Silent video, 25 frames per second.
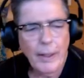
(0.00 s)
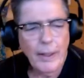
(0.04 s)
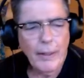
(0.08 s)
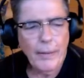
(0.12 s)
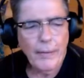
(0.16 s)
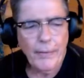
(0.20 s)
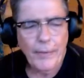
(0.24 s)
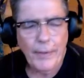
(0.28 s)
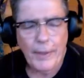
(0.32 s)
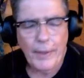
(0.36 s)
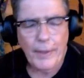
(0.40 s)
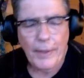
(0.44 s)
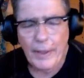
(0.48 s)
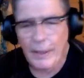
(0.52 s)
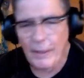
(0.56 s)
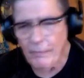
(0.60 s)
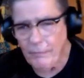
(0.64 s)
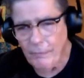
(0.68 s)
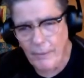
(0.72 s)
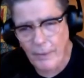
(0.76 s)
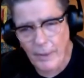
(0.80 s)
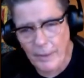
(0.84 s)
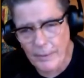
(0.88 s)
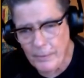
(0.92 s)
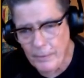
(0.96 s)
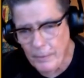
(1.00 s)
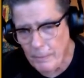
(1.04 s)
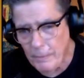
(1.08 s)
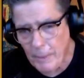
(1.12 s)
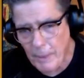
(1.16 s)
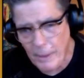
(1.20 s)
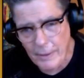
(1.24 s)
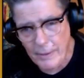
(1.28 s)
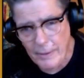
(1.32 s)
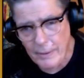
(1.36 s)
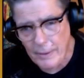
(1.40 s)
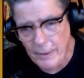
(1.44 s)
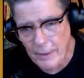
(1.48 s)
They have
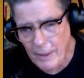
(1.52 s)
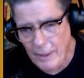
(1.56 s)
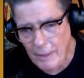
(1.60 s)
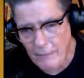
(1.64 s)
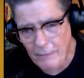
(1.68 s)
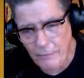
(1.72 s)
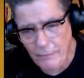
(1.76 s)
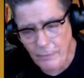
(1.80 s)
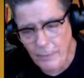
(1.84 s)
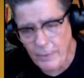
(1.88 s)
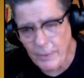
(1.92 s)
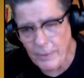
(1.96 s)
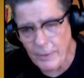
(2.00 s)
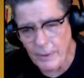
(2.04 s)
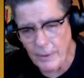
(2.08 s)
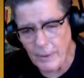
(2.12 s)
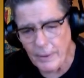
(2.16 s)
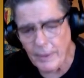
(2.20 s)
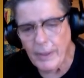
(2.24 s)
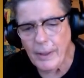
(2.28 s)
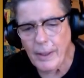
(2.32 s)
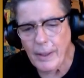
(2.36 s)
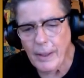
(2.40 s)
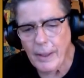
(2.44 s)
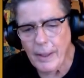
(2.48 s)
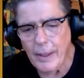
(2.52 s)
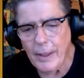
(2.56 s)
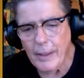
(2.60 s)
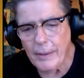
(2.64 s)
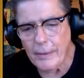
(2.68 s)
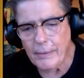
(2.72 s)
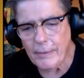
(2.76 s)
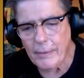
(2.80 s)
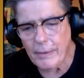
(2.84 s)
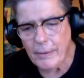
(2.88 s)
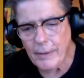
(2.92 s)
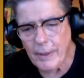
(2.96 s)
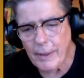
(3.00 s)
undermined everything
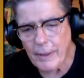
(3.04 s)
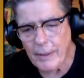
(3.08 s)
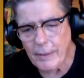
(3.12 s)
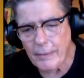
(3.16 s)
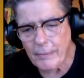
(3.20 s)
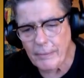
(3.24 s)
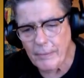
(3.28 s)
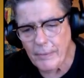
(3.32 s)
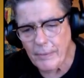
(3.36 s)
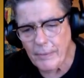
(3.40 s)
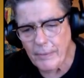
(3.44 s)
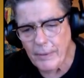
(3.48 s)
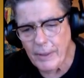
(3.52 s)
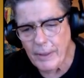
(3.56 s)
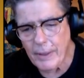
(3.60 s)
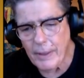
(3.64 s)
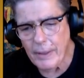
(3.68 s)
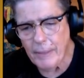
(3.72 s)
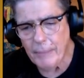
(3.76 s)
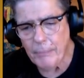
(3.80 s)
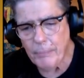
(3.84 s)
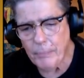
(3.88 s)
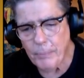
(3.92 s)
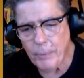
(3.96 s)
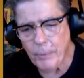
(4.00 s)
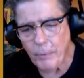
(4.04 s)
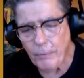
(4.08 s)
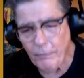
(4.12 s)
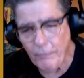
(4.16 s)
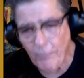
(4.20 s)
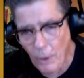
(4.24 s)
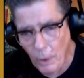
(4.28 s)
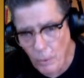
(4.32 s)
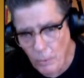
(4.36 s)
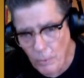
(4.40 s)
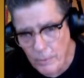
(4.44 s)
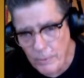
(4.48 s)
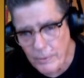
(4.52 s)
and and they
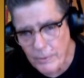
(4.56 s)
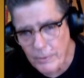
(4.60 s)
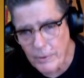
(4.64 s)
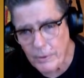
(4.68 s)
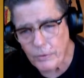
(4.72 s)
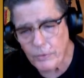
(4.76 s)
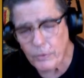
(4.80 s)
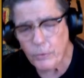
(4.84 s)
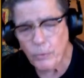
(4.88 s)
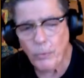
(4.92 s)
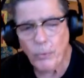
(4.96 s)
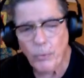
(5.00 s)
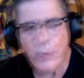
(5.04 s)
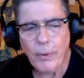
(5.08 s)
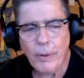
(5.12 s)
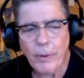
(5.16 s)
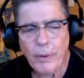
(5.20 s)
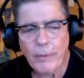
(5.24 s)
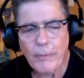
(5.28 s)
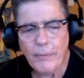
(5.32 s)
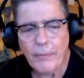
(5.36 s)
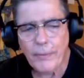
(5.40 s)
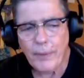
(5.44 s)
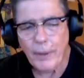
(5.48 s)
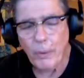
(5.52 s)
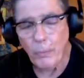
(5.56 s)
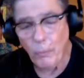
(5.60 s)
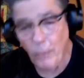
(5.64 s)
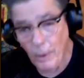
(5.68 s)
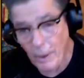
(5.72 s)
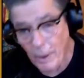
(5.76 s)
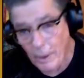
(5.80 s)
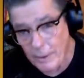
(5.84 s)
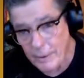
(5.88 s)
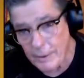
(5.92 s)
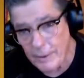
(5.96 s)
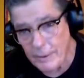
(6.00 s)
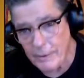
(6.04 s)
provoked this war. They
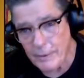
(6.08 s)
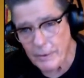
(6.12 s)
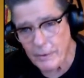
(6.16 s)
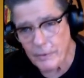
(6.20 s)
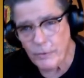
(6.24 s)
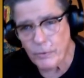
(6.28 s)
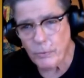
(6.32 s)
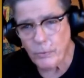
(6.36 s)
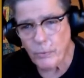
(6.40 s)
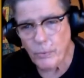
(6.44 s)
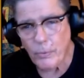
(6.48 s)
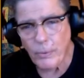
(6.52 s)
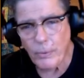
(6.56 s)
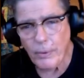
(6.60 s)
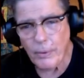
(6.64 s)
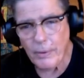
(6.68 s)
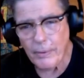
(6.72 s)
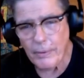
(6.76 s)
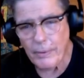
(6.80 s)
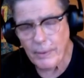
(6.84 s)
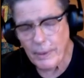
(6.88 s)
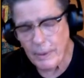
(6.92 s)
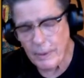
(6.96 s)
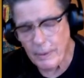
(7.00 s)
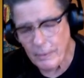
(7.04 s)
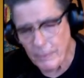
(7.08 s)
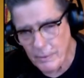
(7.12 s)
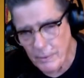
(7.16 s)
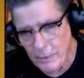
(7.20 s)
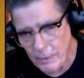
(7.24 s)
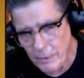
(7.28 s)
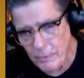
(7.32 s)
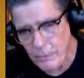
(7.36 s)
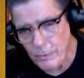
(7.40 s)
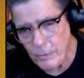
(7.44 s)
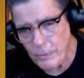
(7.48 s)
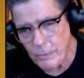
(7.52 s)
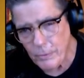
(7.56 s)
wanted this war. They
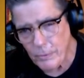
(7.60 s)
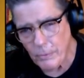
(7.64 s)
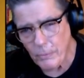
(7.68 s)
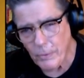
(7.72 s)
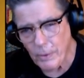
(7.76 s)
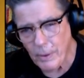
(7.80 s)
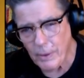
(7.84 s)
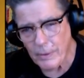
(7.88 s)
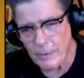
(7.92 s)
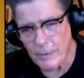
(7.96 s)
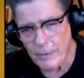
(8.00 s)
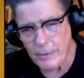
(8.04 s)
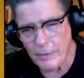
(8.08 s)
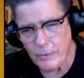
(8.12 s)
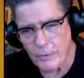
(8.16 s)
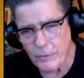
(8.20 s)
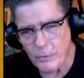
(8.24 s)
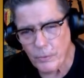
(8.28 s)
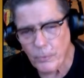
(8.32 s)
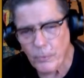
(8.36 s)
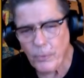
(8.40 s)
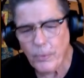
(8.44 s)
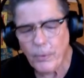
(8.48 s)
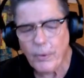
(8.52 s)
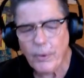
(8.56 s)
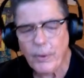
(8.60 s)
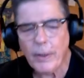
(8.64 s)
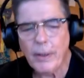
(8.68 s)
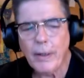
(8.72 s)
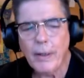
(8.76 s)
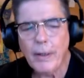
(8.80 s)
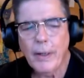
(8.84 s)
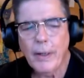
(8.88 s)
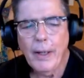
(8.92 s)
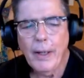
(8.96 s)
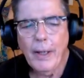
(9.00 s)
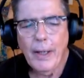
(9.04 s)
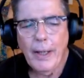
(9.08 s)
continue to want this war,
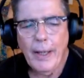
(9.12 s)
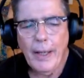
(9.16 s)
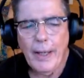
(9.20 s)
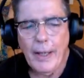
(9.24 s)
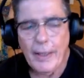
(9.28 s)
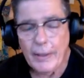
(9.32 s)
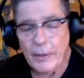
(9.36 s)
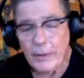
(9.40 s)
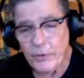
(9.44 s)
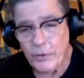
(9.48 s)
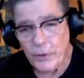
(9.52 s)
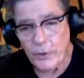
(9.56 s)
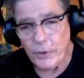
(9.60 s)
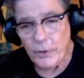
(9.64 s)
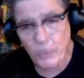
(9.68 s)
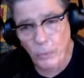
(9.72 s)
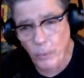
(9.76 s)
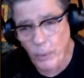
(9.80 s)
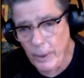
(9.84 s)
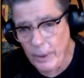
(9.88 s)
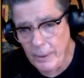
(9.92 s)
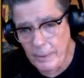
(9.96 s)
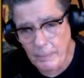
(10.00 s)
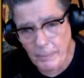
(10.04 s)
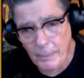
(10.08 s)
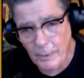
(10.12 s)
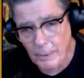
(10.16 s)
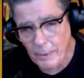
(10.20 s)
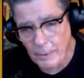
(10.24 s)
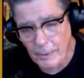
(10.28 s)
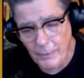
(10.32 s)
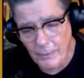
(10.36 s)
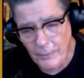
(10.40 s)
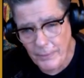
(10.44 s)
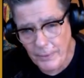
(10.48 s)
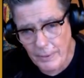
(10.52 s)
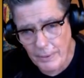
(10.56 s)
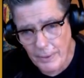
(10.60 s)
and it's unwinnable.
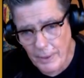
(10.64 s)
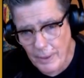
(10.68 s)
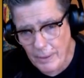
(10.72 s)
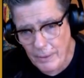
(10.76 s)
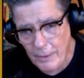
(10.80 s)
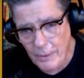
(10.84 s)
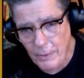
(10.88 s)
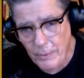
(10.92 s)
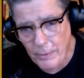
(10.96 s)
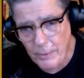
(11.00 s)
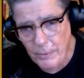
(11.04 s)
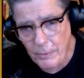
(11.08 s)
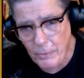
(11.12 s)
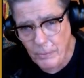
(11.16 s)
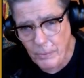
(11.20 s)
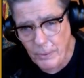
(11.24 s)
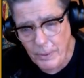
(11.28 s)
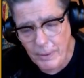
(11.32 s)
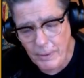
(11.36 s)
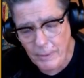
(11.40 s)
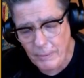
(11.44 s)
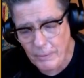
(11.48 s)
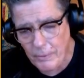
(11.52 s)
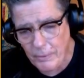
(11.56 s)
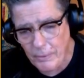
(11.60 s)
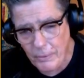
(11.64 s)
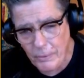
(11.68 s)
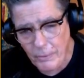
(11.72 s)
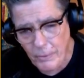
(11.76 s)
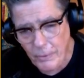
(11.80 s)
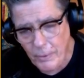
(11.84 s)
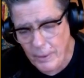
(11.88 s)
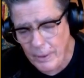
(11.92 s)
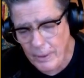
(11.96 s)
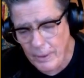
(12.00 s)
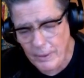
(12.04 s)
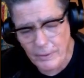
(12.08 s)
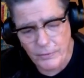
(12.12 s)
They're not going to win.
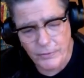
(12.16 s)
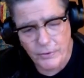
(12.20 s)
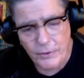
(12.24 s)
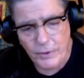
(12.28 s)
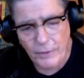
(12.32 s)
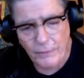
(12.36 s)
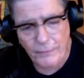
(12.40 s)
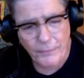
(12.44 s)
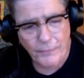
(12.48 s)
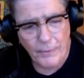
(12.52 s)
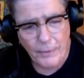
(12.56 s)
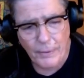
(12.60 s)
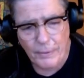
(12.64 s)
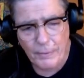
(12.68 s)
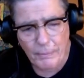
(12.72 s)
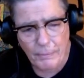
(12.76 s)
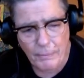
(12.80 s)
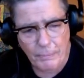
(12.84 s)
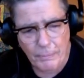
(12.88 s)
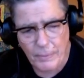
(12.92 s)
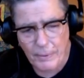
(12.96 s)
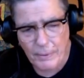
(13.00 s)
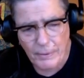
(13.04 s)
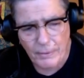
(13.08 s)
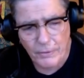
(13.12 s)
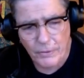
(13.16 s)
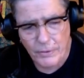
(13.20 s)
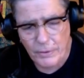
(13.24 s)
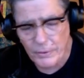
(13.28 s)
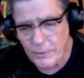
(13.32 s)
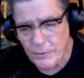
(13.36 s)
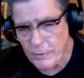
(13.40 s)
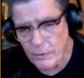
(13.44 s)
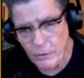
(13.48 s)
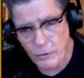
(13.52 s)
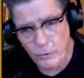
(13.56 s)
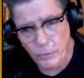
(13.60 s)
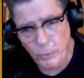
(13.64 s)
Ukraine has suffered
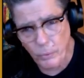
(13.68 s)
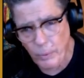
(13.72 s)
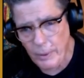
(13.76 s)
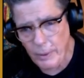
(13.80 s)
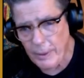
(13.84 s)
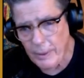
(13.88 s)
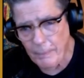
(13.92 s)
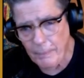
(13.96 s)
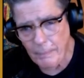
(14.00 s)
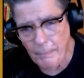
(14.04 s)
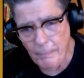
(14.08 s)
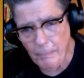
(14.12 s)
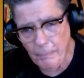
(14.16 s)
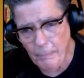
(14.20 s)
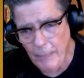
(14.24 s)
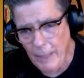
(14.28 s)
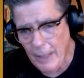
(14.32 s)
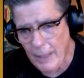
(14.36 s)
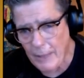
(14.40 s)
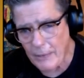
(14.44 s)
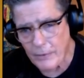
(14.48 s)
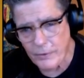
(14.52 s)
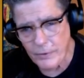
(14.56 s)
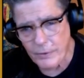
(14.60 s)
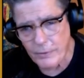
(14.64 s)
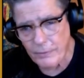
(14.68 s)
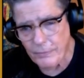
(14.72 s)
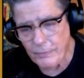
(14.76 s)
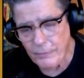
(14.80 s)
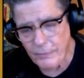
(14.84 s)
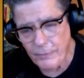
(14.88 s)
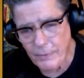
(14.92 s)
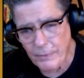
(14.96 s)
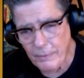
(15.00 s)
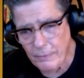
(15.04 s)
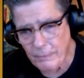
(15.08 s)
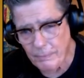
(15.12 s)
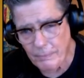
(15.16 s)
just this week massive,
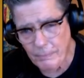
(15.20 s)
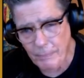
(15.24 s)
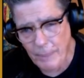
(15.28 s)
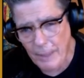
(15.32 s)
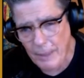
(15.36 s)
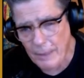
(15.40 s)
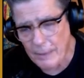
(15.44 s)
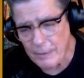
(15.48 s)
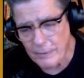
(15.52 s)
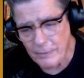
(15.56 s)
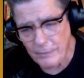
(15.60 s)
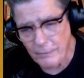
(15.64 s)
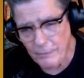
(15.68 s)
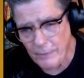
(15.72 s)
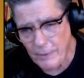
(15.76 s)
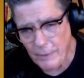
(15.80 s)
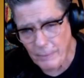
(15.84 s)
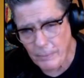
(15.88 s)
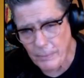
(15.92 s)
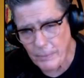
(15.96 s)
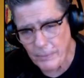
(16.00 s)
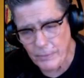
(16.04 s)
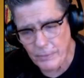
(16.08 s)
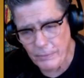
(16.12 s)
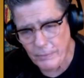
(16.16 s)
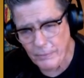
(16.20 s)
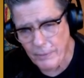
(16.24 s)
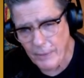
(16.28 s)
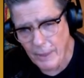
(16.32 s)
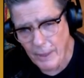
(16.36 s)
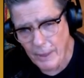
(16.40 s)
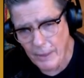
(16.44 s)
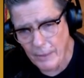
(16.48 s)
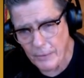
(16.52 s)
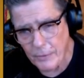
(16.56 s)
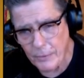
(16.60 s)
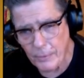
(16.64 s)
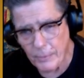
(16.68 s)
massive numbers of
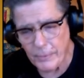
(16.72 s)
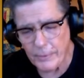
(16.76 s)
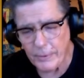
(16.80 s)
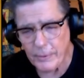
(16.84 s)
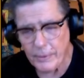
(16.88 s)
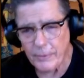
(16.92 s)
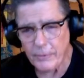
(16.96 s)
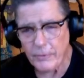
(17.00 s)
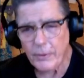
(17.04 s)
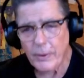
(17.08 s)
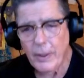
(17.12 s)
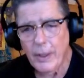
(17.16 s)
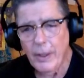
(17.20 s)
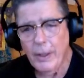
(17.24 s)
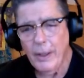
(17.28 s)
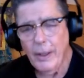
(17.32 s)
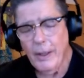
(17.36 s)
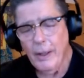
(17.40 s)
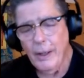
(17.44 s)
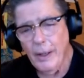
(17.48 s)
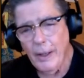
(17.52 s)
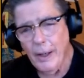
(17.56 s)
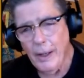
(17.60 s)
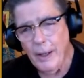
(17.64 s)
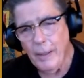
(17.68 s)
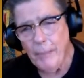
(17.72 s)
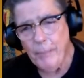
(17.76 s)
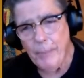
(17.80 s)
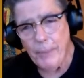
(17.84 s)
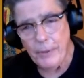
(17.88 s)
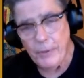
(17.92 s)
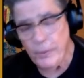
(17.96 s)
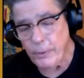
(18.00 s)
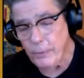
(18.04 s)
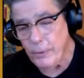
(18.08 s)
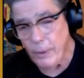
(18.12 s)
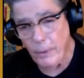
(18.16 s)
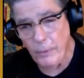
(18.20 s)
casualties, uh,
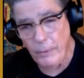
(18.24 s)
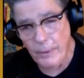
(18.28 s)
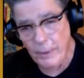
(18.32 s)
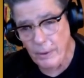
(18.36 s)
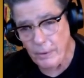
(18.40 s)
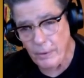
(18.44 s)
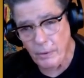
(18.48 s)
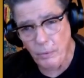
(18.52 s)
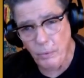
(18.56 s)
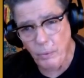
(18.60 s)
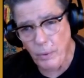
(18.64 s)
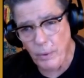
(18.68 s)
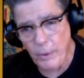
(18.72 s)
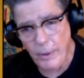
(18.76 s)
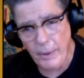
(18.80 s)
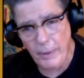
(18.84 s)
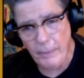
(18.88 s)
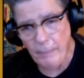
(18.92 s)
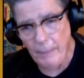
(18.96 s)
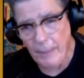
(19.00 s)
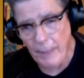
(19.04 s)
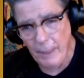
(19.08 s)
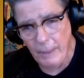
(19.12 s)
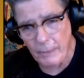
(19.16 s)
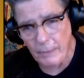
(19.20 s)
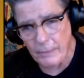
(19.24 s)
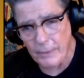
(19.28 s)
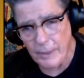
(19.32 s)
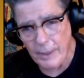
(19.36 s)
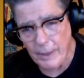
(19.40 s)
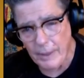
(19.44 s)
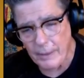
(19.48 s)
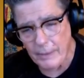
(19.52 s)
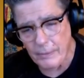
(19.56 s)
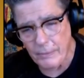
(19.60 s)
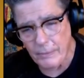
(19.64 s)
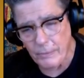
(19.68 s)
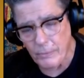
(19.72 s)
but you don't hear a word about
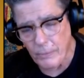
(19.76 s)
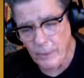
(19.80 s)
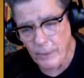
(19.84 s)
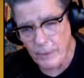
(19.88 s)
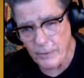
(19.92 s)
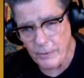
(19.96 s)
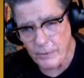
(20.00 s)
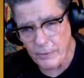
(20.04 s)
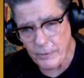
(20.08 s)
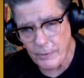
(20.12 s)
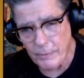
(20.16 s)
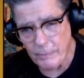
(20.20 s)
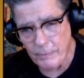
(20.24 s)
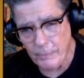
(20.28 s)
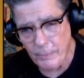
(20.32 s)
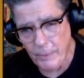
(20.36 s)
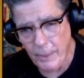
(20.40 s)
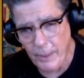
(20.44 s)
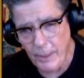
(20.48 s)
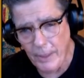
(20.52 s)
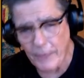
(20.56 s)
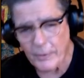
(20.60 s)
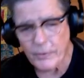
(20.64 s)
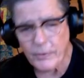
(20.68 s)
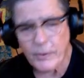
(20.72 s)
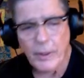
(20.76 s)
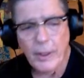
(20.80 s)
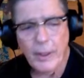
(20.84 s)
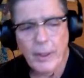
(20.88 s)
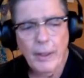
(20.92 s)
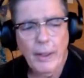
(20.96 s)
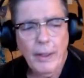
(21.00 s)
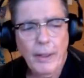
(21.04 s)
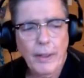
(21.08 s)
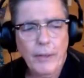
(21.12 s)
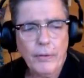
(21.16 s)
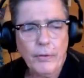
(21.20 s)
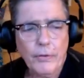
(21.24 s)
that in the Western press.
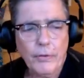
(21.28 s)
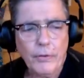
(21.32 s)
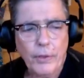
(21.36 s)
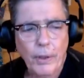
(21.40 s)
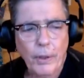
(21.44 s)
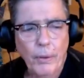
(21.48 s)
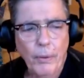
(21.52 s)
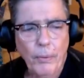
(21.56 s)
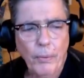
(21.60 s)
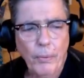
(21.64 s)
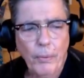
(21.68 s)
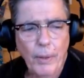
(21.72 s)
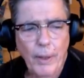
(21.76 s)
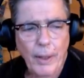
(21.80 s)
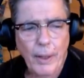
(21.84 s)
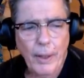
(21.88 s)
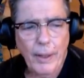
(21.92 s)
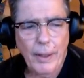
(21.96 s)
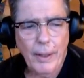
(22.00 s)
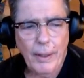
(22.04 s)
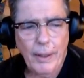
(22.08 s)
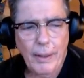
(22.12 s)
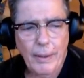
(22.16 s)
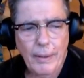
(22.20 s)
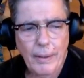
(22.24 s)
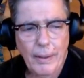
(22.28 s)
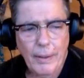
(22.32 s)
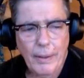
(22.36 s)
So. Uh,